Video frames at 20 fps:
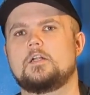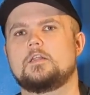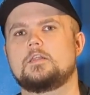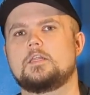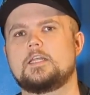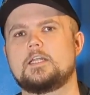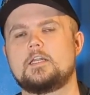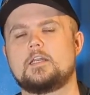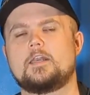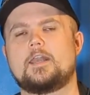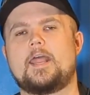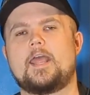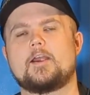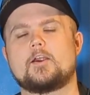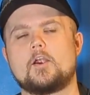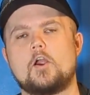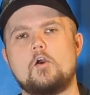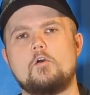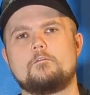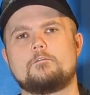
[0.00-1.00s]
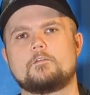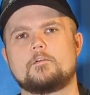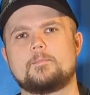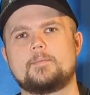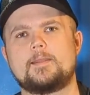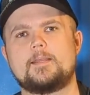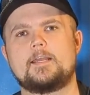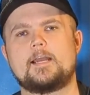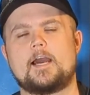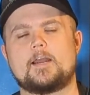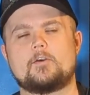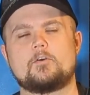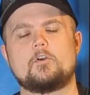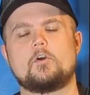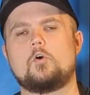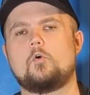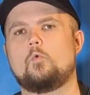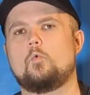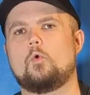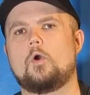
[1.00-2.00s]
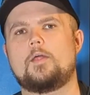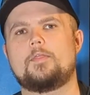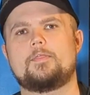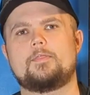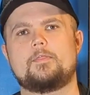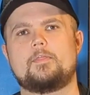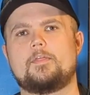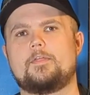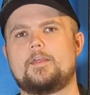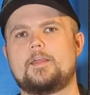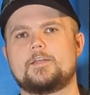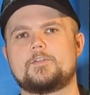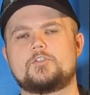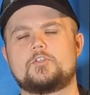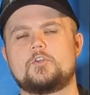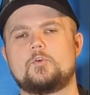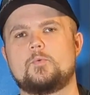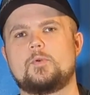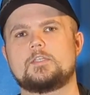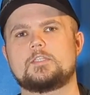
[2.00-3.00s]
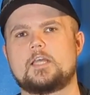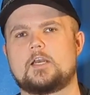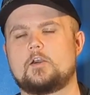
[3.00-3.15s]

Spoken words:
little narrow for me. I don't know what the issue is.